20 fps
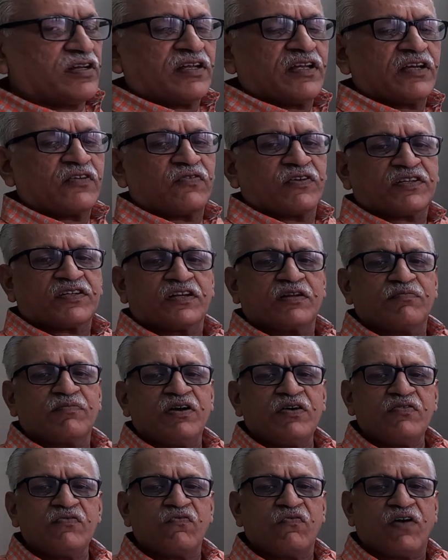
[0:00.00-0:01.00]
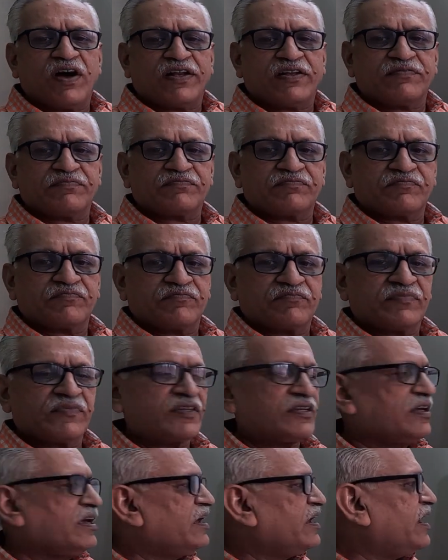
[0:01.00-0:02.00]
Equation number 1.
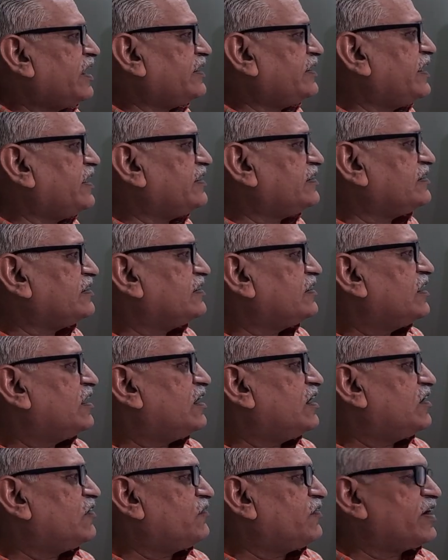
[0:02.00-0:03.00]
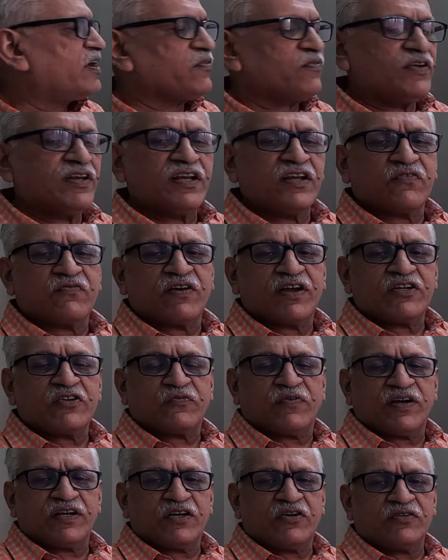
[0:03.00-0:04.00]
And then where we require to
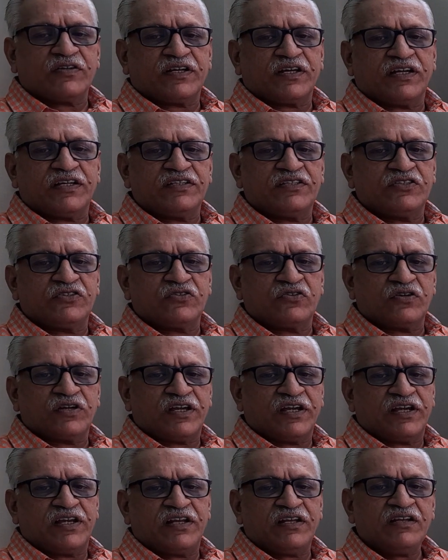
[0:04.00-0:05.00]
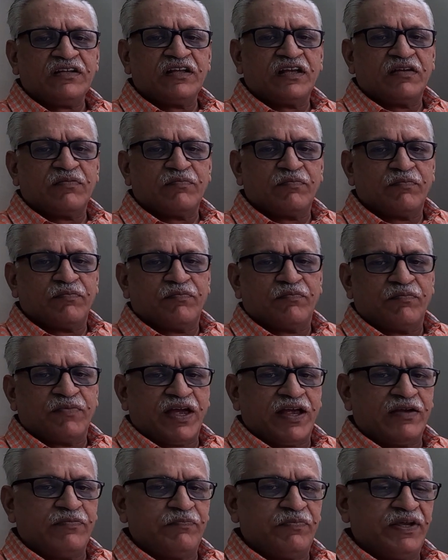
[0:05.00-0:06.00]
find out a0, an
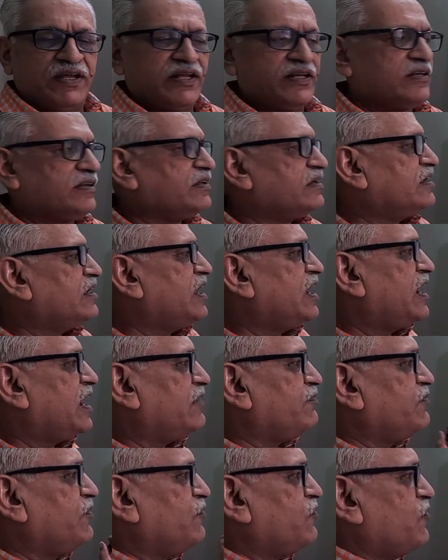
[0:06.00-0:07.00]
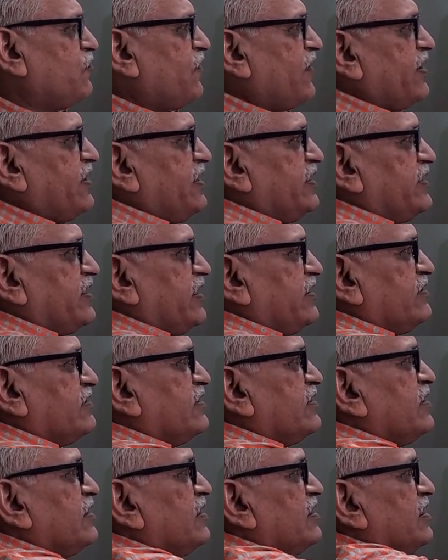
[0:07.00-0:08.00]
and bn. And before finding
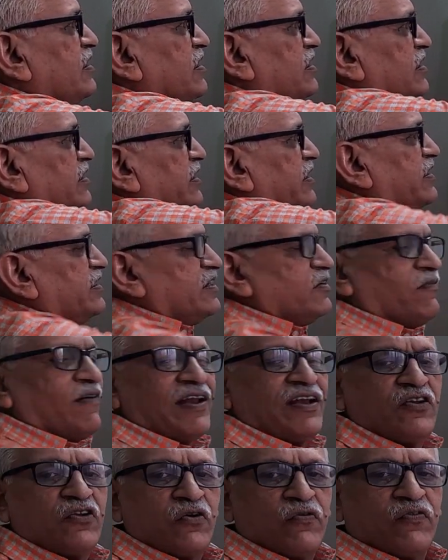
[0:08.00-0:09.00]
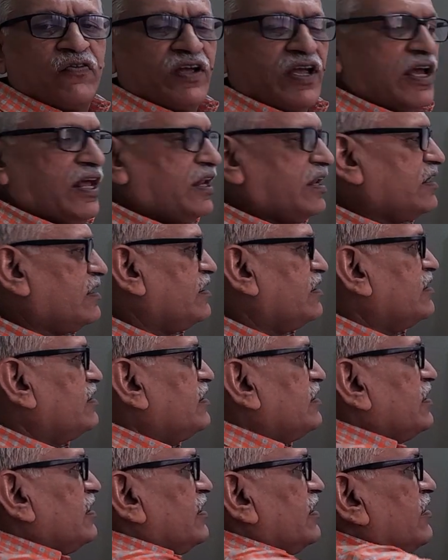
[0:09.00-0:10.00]
that, get the value of l.
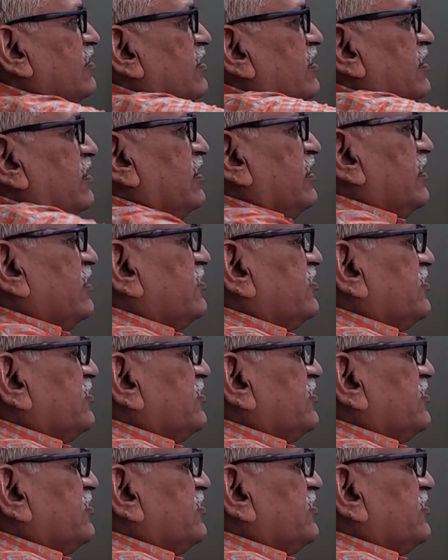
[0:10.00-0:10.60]
Here